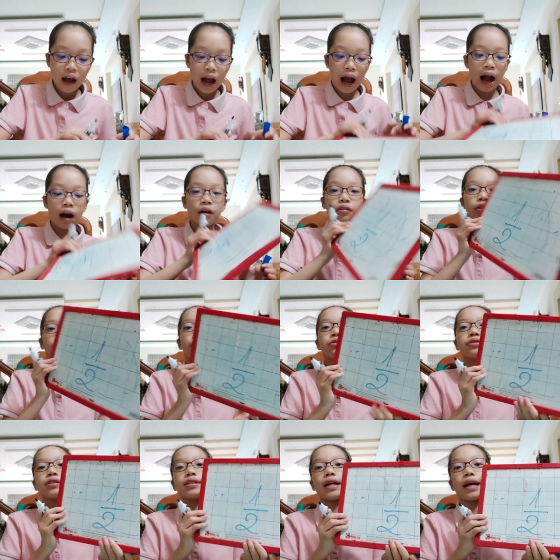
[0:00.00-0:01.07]
How do you
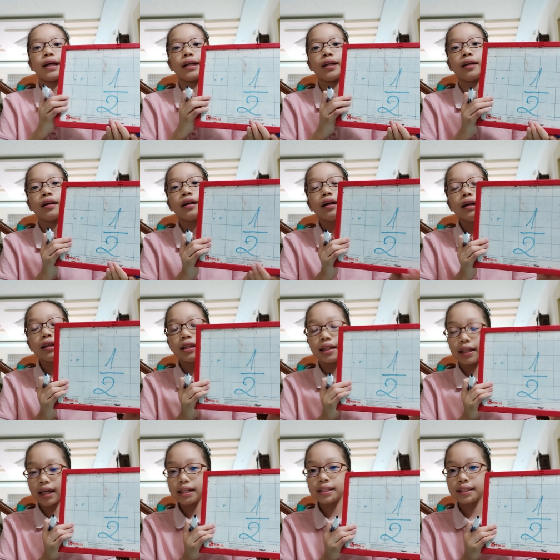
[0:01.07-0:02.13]
say
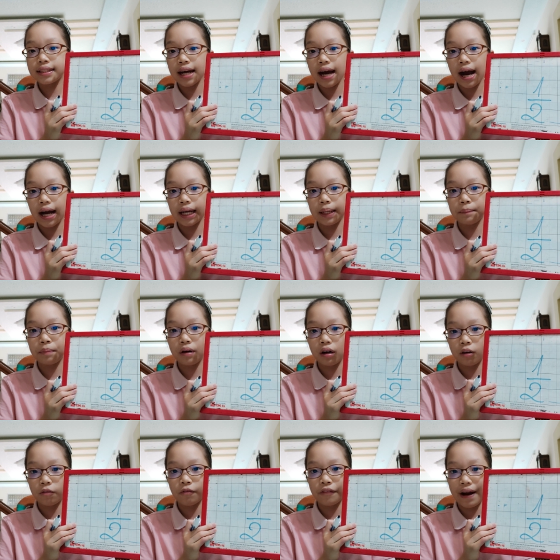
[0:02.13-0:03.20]
this type
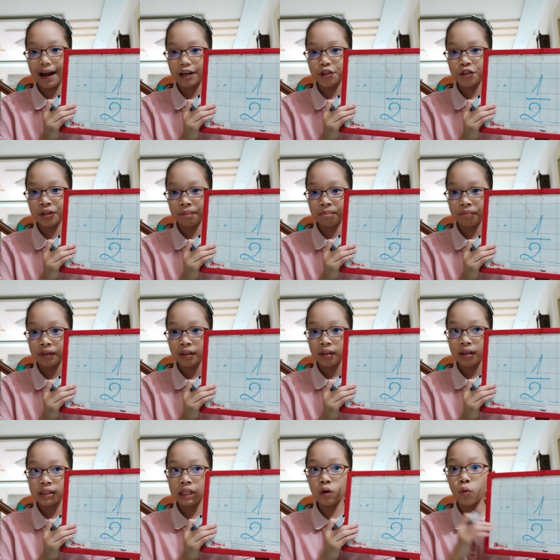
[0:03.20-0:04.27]
of fraction?
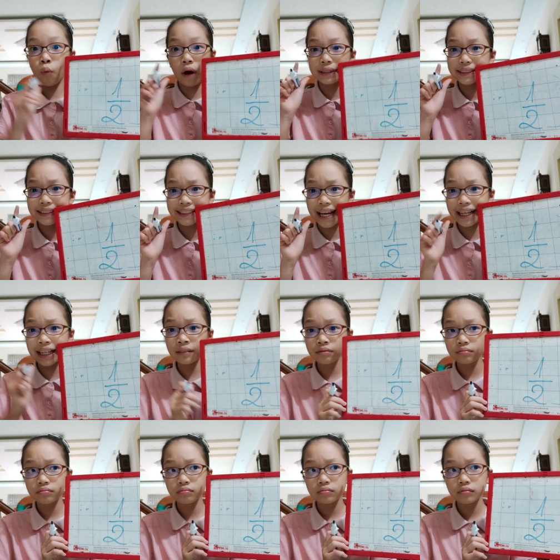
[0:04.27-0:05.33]
Is it 1 second?
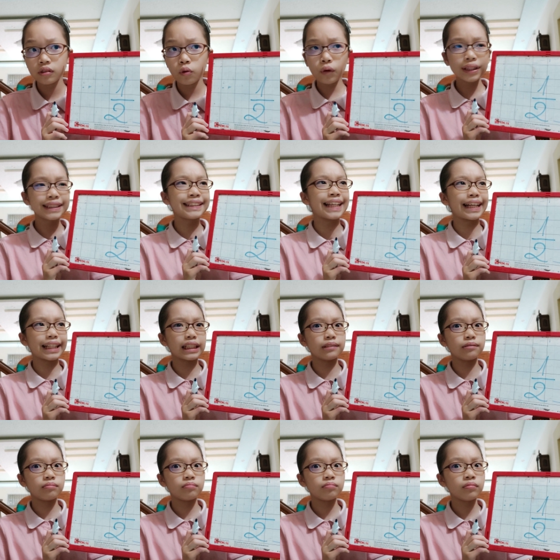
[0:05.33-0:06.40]
1
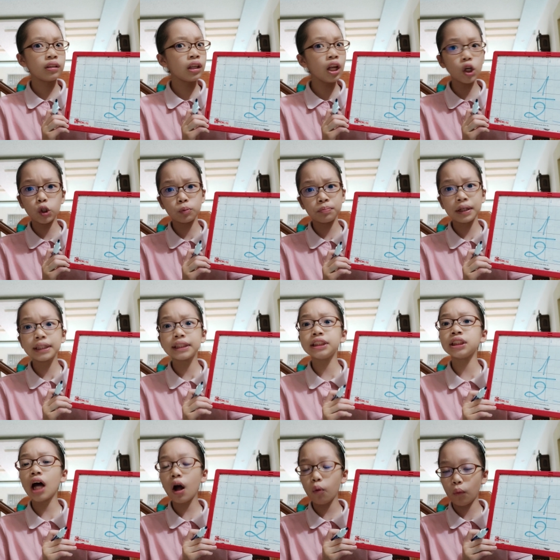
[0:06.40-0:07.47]
second. No, it's
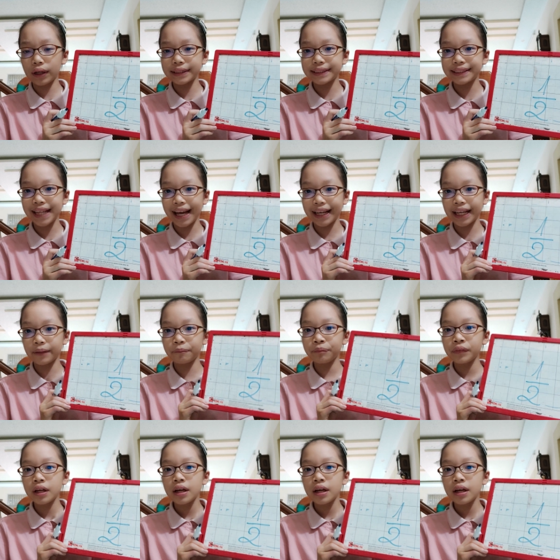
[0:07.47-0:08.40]
not 1 second.